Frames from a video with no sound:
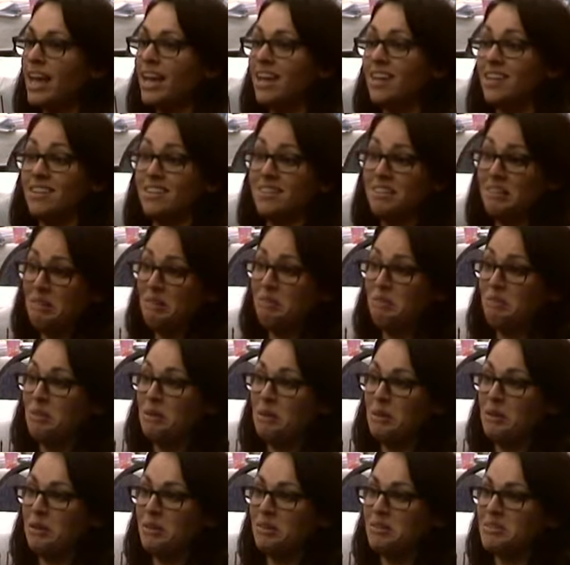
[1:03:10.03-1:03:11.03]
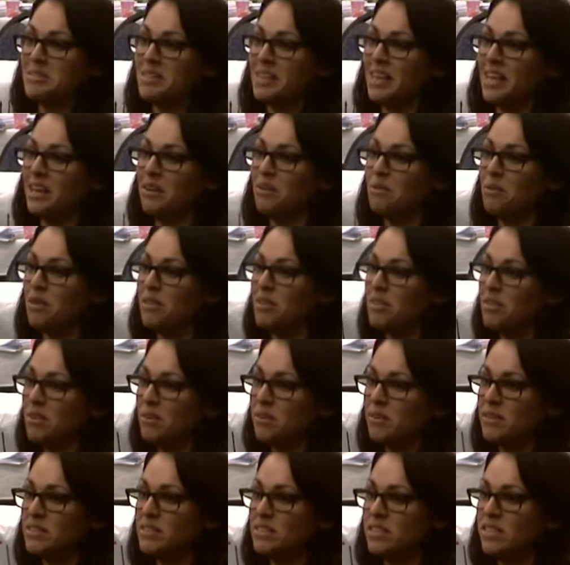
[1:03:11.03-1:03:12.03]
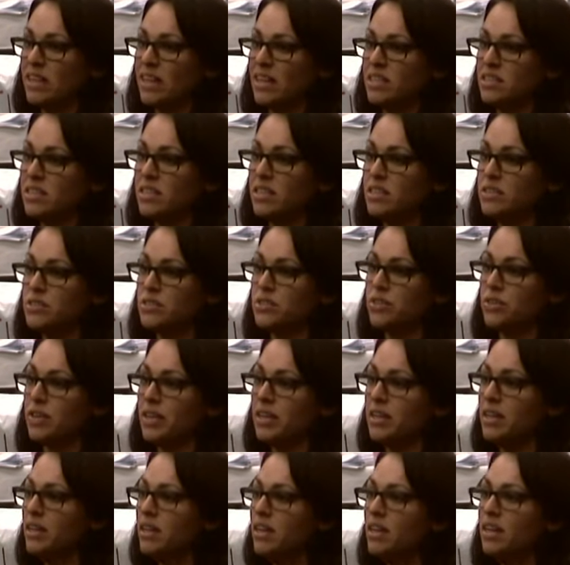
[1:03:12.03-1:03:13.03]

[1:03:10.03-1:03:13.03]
And what you're saying with the USDA's history,